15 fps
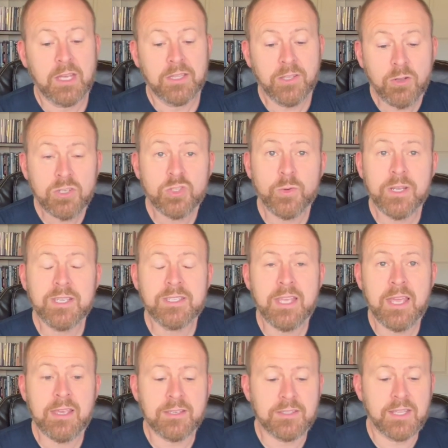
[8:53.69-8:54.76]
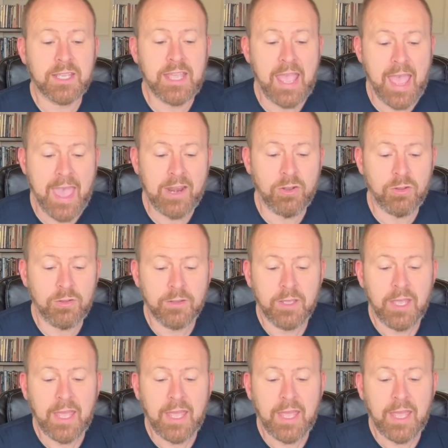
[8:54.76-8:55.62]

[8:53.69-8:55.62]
Notice what it says. The cattle